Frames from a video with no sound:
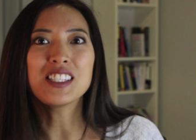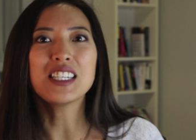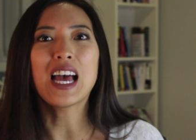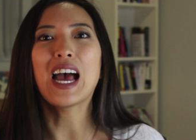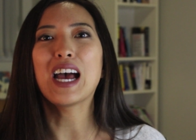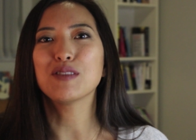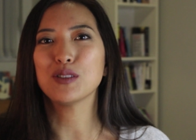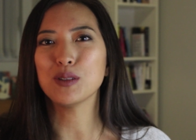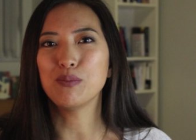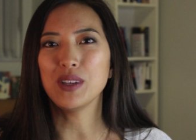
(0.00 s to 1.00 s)
doesn't have
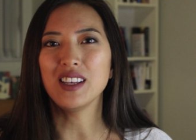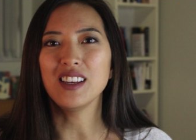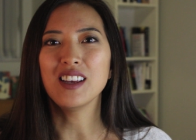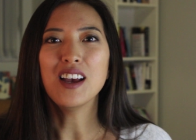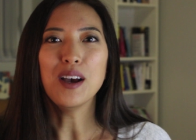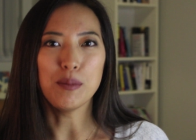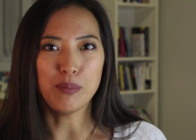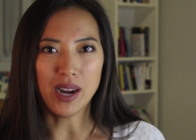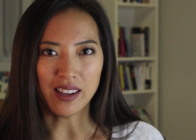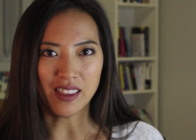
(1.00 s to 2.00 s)
to be a
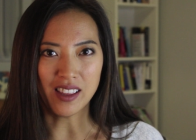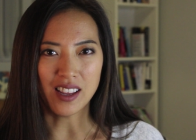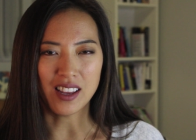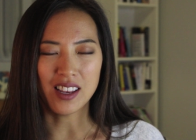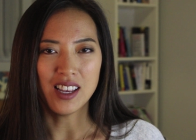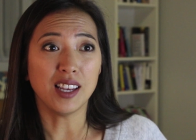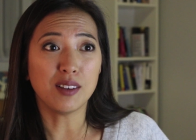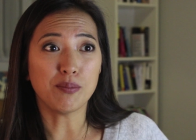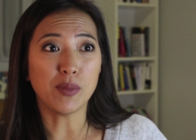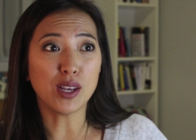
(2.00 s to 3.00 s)
bad thing.
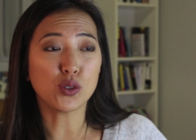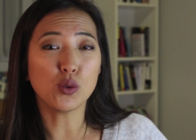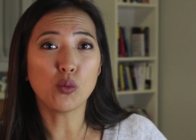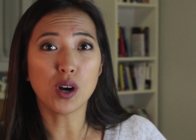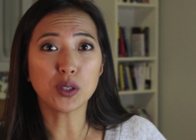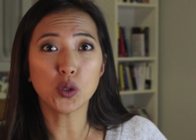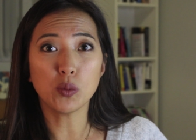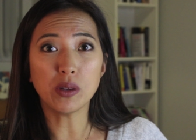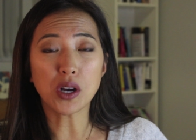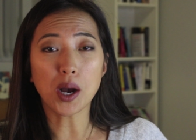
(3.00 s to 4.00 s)
It makes you want to
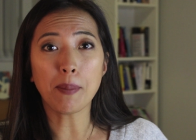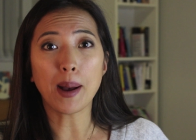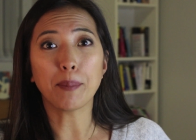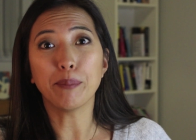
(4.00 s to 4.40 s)
become